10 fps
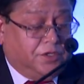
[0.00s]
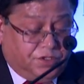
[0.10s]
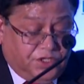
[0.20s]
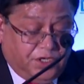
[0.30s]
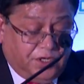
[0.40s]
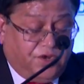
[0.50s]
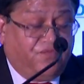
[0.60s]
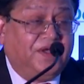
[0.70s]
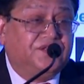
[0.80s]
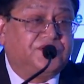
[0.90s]
the
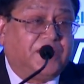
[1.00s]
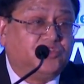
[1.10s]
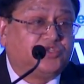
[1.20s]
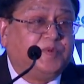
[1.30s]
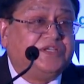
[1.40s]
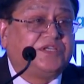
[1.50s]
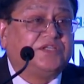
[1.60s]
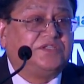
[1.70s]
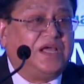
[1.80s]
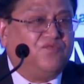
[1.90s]
defense aerospace
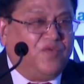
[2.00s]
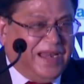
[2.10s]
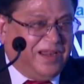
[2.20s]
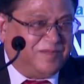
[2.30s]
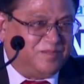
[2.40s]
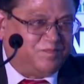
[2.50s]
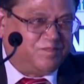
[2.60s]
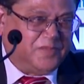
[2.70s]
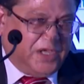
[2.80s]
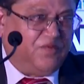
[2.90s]
has done well.
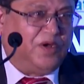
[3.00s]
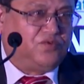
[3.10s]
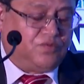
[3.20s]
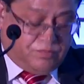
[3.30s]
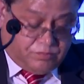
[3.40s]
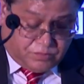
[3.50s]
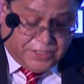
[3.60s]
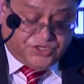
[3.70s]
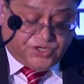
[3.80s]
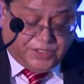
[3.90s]
I want to
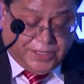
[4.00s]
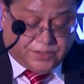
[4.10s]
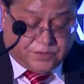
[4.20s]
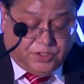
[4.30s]
mention that.